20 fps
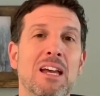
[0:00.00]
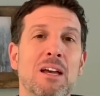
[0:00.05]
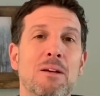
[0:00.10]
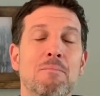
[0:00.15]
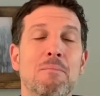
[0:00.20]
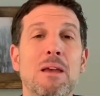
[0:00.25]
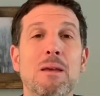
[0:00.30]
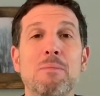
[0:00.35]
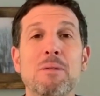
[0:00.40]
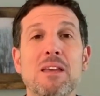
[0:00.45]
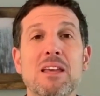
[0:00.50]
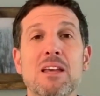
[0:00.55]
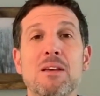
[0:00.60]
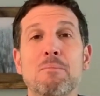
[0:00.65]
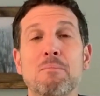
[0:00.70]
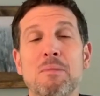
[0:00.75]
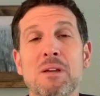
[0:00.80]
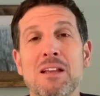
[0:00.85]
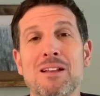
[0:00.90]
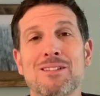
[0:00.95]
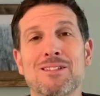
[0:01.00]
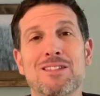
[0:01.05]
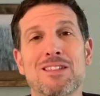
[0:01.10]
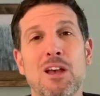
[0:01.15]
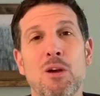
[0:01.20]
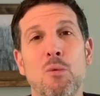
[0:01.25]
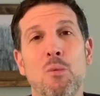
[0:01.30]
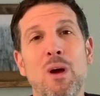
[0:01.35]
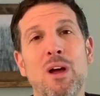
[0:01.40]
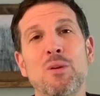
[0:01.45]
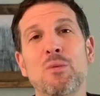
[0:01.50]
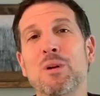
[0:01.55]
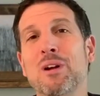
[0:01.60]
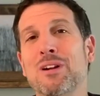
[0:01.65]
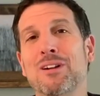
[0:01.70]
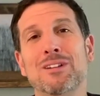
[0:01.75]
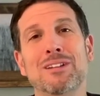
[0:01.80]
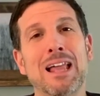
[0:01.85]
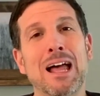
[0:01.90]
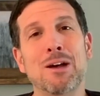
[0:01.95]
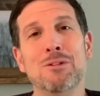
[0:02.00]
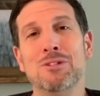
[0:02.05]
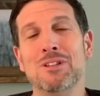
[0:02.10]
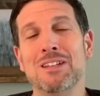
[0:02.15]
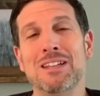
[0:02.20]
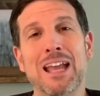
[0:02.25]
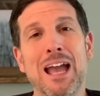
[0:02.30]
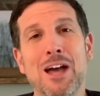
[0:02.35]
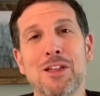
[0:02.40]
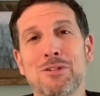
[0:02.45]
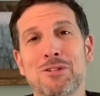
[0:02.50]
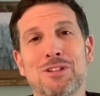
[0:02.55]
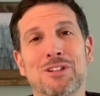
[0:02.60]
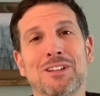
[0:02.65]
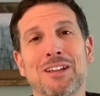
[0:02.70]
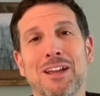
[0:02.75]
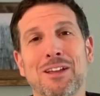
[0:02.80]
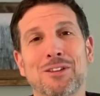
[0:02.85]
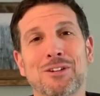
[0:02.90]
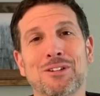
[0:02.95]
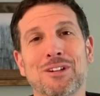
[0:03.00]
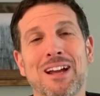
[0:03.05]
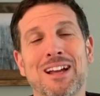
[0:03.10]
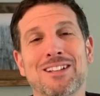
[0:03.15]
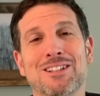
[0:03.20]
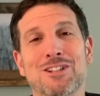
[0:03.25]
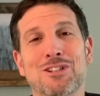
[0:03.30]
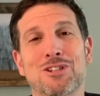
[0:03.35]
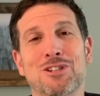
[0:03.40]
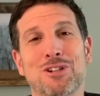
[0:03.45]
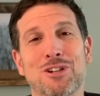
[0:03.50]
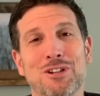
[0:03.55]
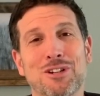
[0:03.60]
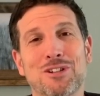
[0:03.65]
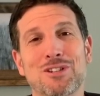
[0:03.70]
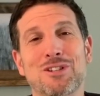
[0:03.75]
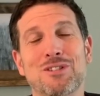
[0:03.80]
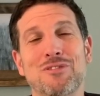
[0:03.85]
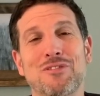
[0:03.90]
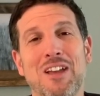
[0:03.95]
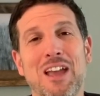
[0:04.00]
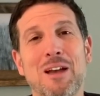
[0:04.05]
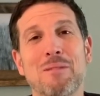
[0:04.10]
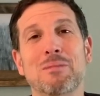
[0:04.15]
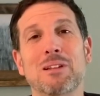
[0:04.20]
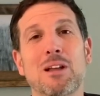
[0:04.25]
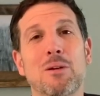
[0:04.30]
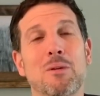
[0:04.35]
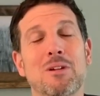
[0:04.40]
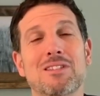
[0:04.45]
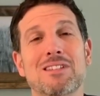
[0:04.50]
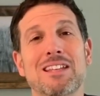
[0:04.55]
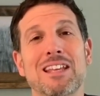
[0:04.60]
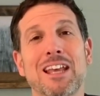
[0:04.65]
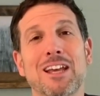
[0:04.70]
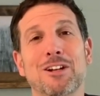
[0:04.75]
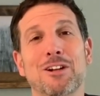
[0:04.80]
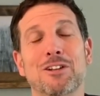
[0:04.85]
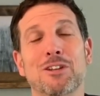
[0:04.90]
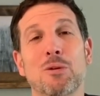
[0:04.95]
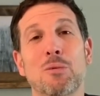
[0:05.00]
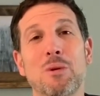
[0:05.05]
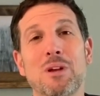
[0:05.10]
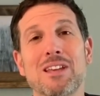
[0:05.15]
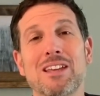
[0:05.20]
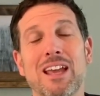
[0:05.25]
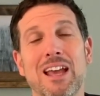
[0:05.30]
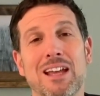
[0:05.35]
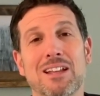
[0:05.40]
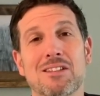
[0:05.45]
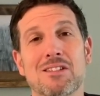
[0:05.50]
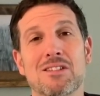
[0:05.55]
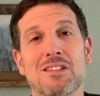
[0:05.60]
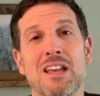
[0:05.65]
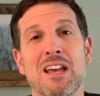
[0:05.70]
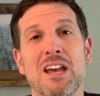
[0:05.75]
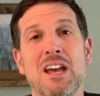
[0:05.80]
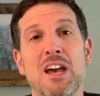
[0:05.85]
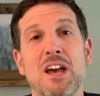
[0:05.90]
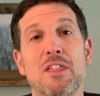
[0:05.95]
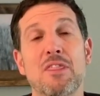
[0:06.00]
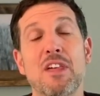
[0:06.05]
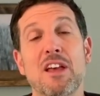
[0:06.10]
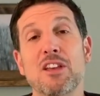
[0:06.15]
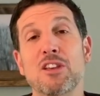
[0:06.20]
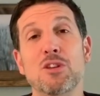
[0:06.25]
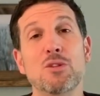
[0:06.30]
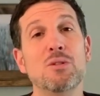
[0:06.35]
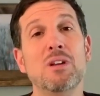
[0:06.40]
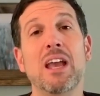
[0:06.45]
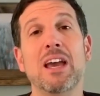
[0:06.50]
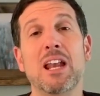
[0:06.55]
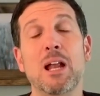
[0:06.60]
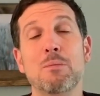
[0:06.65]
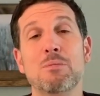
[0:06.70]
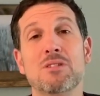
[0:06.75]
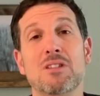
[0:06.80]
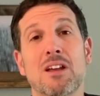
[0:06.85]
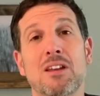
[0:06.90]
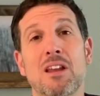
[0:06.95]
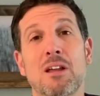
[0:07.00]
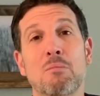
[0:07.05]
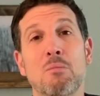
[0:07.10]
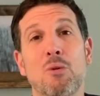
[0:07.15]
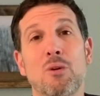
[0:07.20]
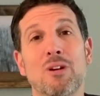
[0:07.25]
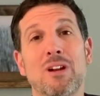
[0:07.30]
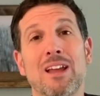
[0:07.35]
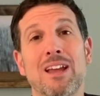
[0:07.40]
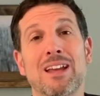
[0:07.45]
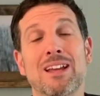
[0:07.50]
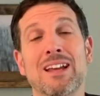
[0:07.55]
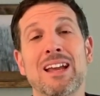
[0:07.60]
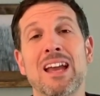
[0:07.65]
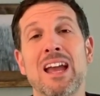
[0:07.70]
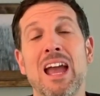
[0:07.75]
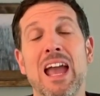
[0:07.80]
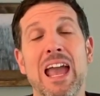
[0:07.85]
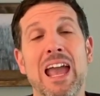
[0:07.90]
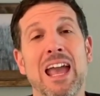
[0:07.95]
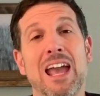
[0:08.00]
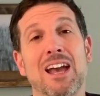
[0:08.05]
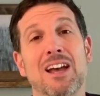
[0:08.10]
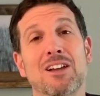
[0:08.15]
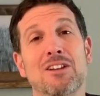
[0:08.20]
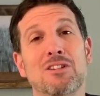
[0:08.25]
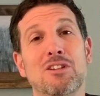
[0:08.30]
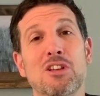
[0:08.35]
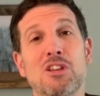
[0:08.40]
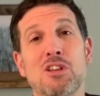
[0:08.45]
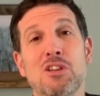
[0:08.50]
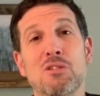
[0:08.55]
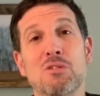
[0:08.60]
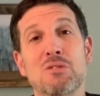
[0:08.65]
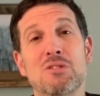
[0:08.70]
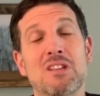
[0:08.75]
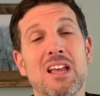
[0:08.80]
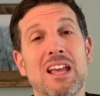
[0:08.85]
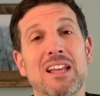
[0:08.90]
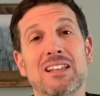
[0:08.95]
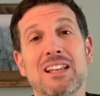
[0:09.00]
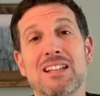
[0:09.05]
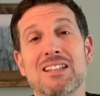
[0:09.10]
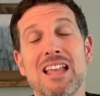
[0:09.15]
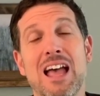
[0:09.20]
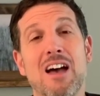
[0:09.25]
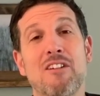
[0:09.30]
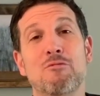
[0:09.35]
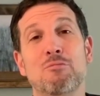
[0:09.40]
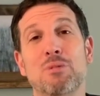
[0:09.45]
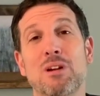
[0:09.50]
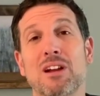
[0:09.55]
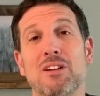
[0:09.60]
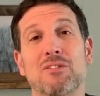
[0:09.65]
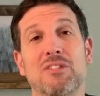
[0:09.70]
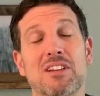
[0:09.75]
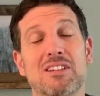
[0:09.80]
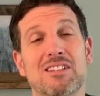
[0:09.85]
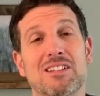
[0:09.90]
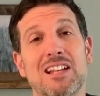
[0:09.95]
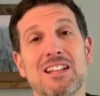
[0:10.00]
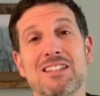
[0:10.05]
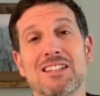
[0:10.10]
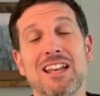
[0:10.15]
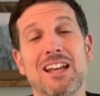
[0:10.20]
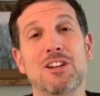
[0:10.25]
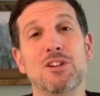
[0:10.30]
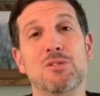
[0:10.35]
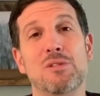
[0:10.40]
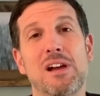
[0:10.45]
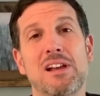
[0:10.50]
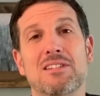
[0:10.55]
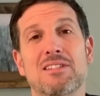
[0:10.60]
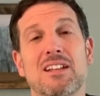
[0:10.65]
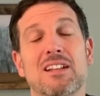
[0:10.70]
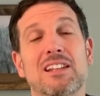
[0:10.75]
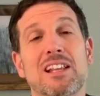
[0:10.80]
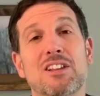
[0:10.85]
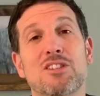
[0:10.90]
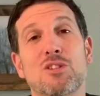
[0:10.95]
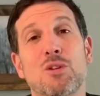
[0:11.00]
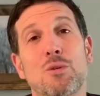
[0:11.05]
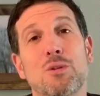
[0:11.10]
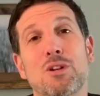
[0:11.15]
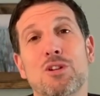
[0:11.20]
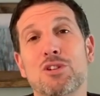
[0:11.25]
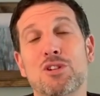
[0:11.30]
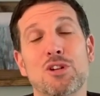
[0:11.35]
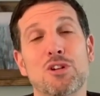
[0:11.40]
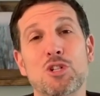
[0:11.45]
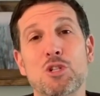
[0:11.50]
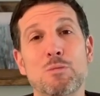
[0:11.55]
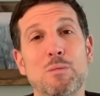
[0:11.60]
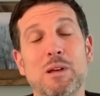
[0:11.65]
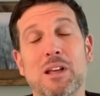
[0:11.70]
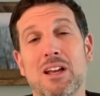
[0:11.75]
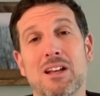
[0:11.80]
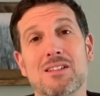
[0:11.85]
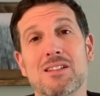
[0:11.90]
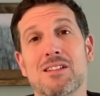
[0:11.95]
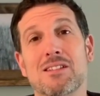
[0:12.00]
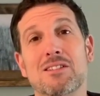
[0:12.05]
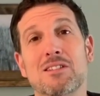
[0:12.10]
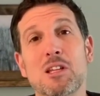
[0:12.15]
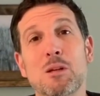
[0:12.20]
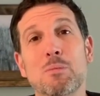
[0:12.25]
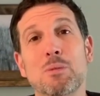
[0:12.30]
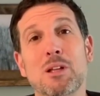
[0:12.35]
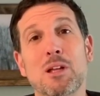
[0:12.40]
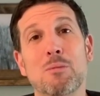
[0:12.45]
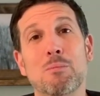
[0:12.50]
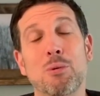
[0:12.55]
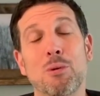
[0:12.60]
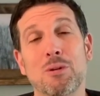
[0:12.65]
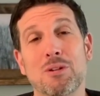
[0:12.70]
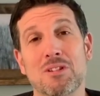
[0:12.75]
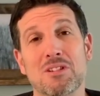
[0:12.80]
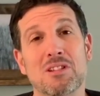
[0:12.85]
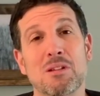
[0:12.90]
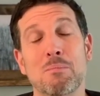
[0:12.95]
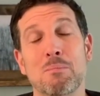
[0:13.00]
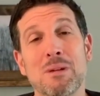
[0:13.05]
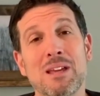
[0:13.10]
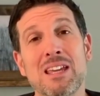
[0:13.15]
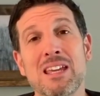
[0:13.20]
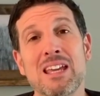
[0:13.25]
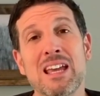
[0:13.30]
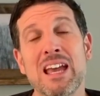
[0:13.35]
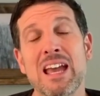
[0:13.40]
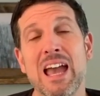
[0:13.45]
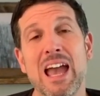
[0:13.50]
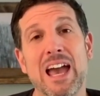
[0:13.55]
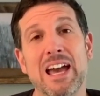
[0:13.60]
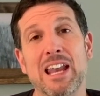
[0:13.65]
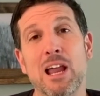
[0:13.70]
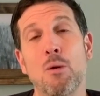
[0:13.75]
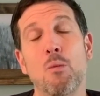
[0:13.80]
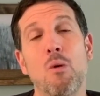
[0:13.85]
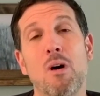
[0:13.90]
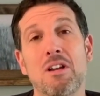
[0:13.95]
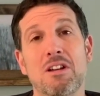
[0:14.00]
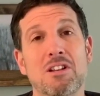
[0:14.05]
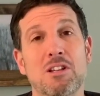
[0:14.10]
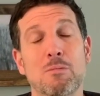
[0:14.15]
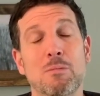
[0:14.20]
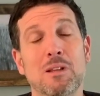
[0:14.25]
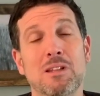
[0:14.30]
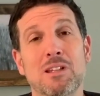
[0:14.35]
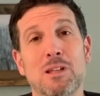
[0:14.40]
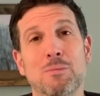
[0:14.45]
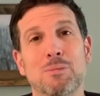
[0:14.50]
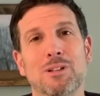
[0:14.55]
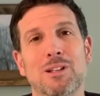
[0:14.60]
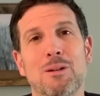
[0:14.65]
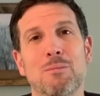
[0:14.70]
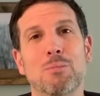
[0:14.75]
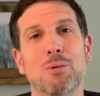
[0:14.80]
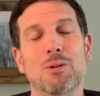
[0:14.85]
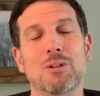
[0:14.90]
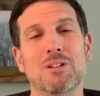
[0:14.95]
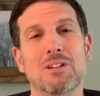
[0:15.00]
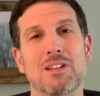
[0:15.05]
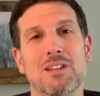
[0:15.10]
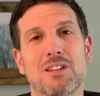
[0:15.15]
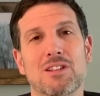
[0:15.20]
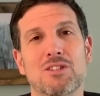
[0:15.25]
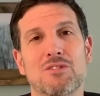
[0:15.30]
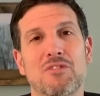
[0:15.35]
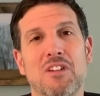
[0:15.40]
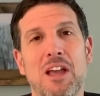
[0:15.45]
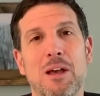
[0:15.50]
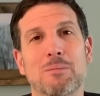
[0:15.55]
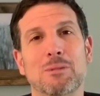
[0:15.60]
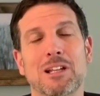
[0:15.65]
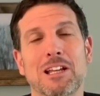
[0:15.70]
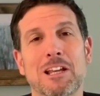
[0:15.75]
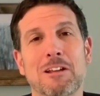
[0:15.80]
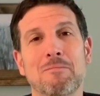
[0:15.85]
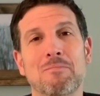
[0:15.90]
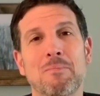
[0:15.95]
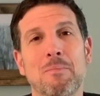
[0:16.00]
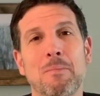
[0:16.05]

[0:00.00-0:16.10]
Maybe it means that when we are allowed to gather together as a church family once again on the weekends, that you get up Sunday morning and you say, let's have breakfast, let's get dressed, and let's go to church because it's deeply important to me and I want it to be deeply important to this family.